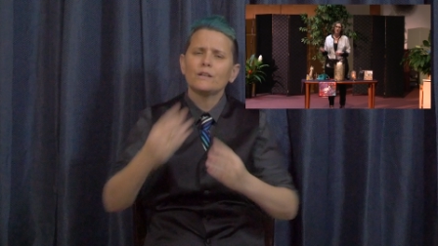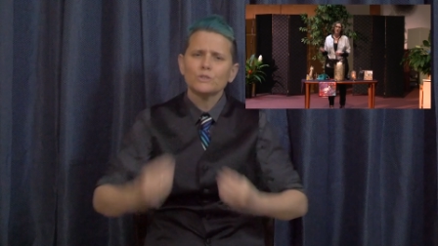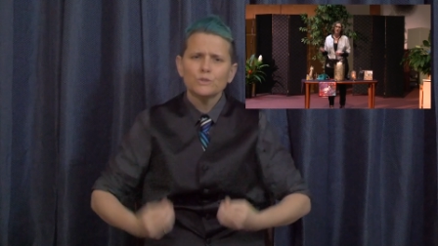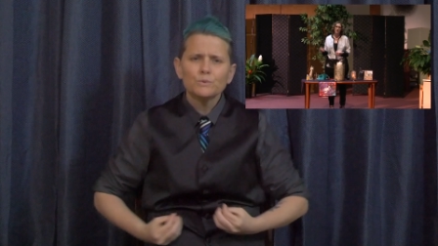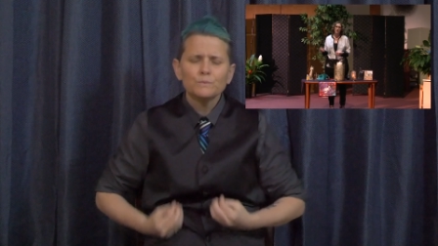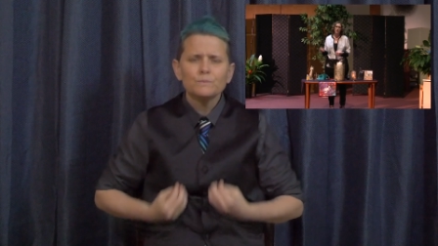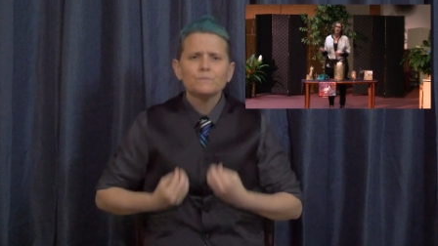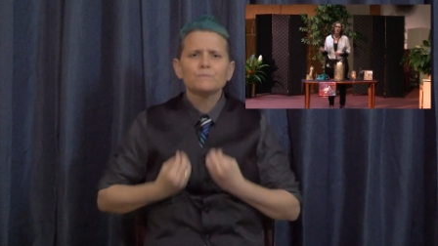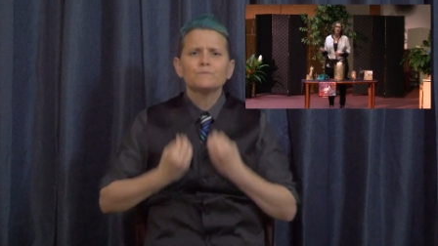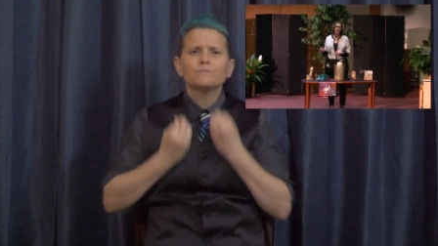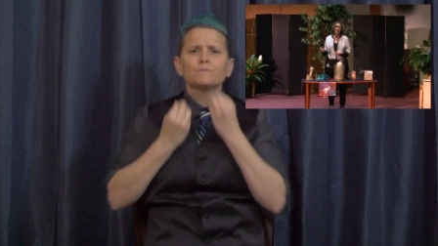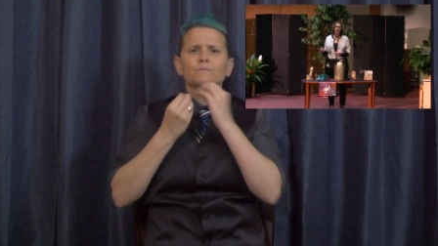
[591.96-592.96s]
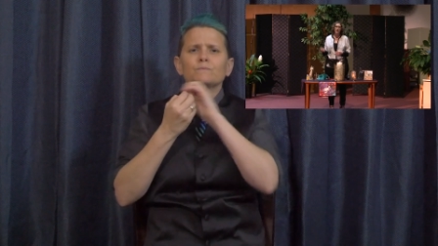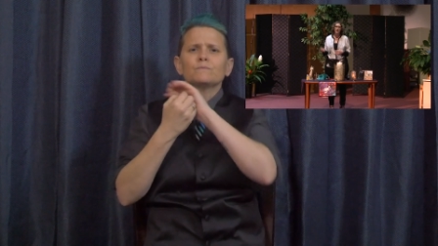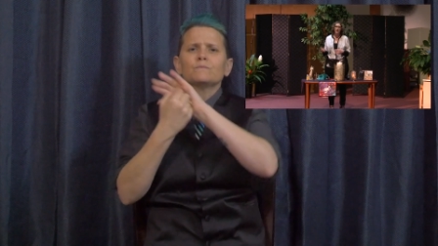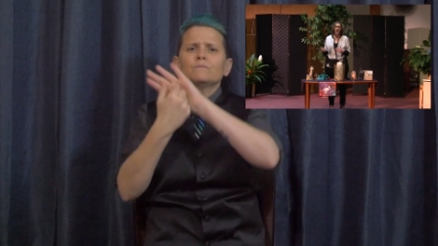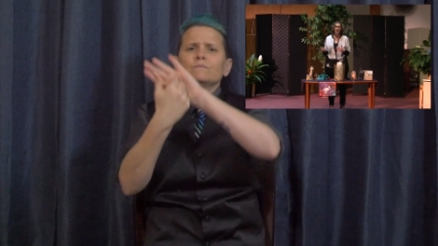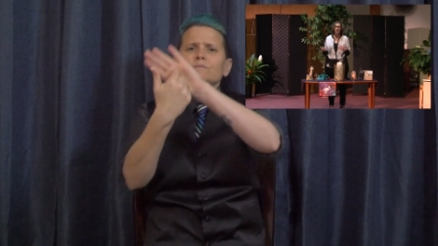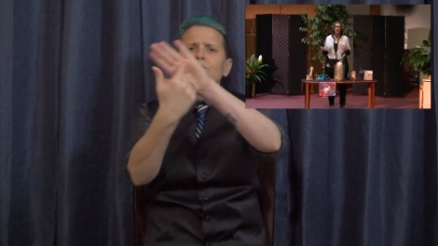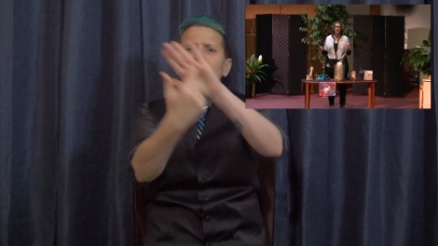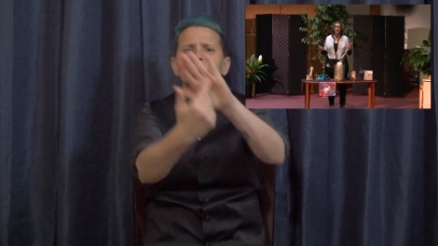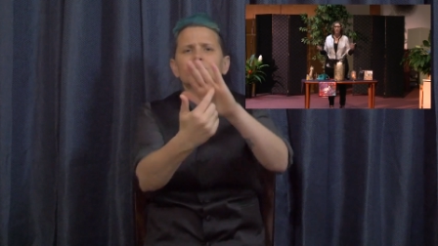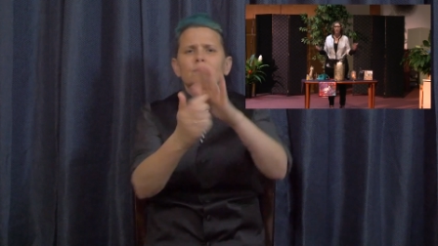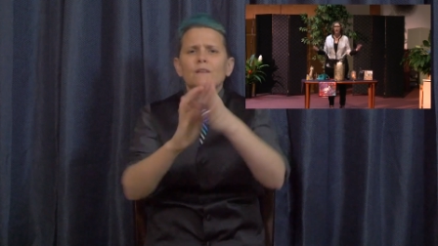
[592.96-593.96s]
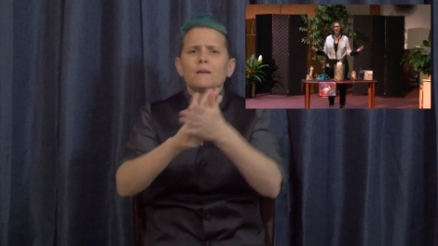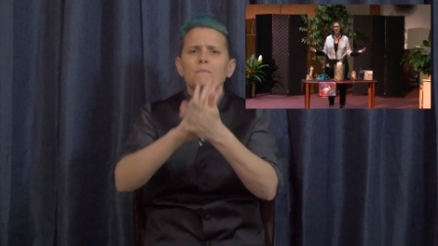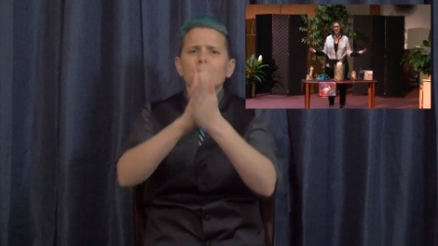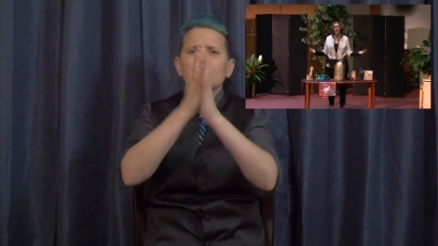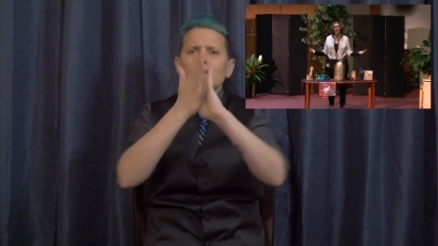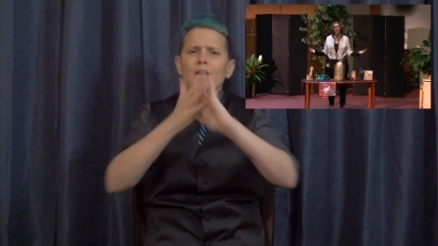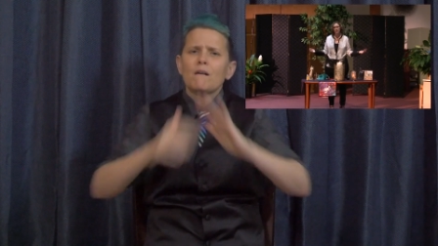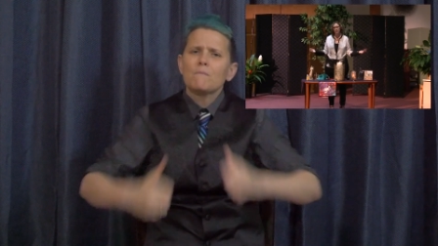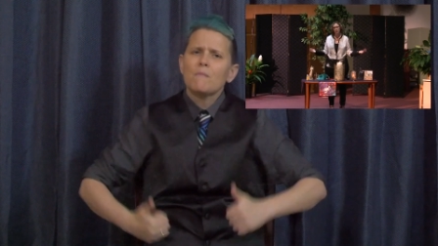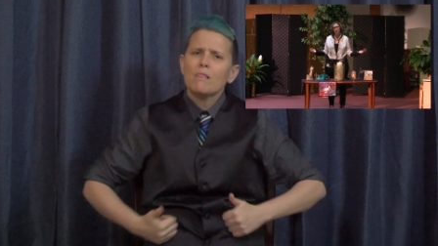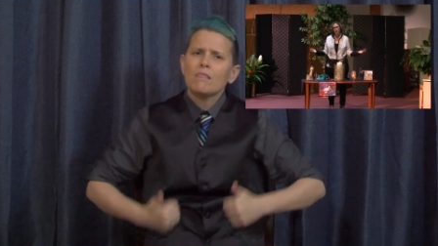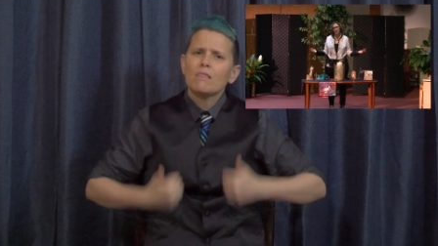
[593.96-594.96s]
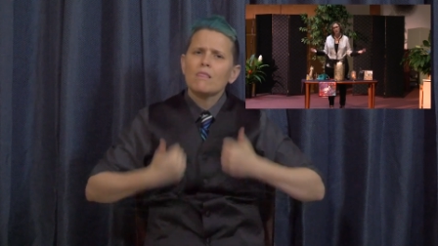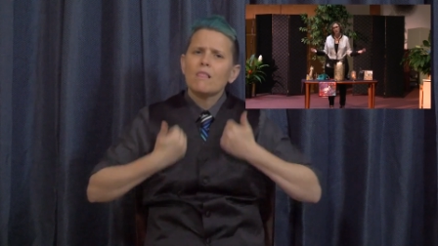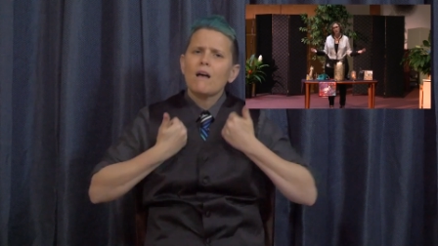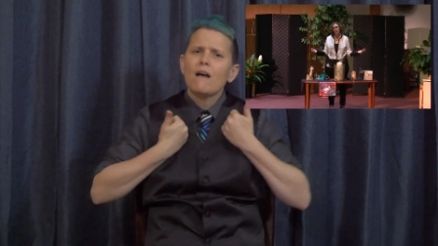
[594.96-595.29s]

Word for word: and to allow it to radiate forth